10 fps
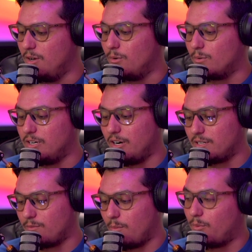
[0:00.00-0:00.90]
regarding
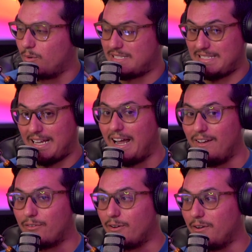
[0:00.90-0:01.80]
reports that I've
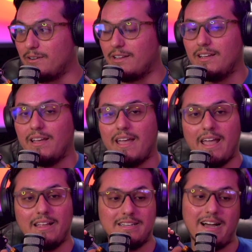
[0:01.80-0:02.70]
heard
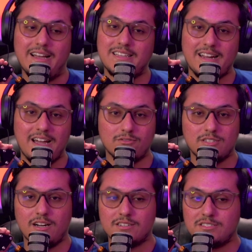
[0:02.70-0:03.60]
and guys that I've
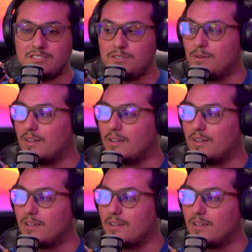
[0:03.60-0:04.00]
talked to